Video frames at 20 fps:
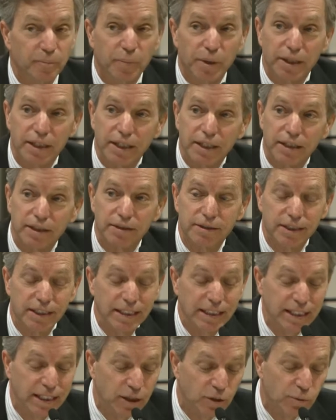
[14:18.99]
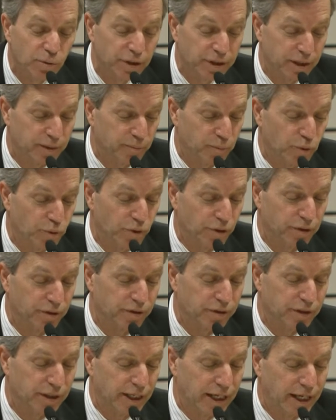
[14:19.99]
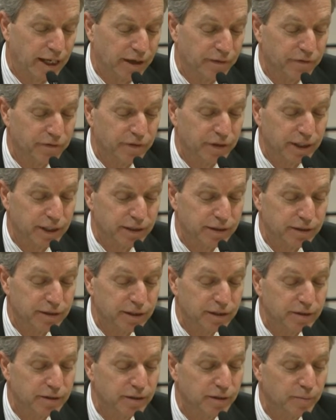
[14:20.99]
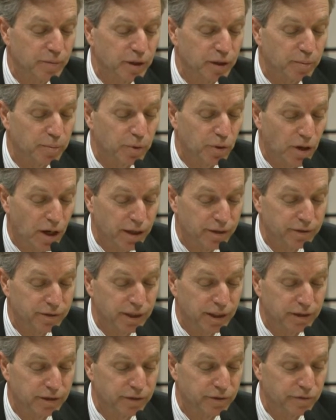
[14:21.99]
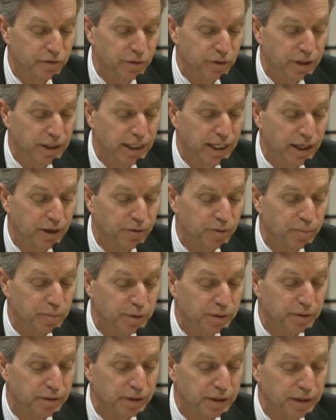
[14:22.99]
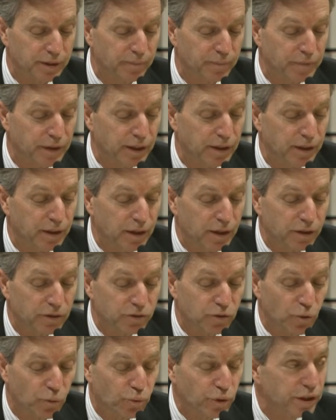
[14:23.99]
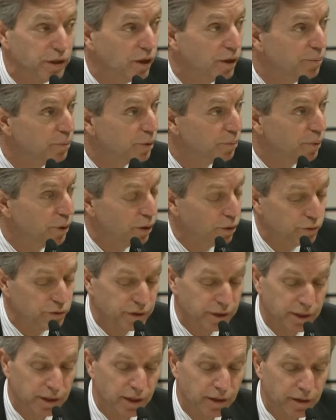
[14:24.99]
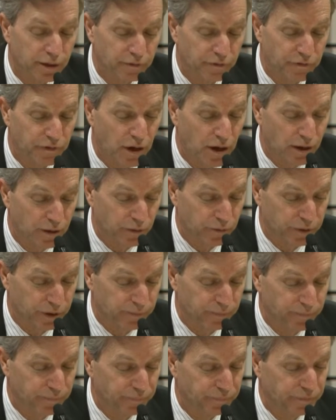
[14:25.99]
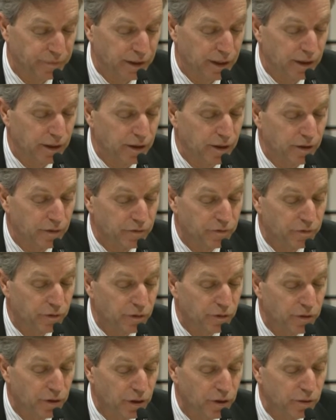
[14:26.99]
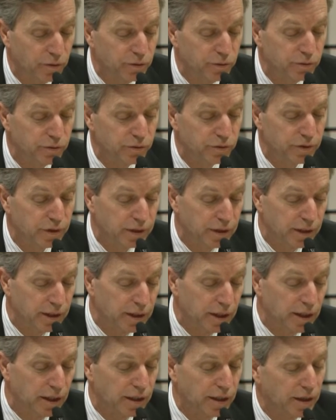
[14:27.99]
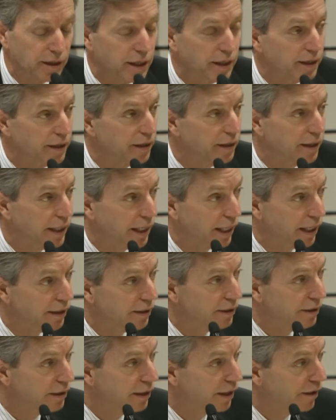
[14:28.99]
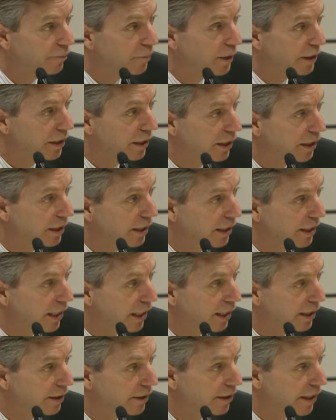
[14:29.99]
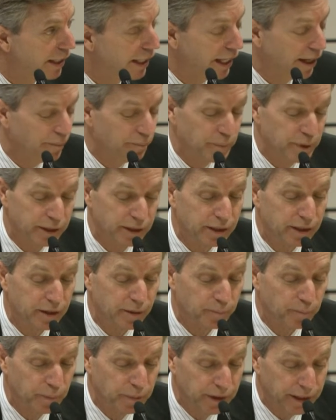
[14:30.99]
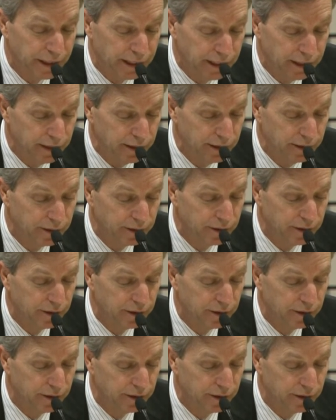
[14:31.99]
But it is equally important to have a system and a process for accountability. So we are proposing the following. For those that have been indicated they have been completed,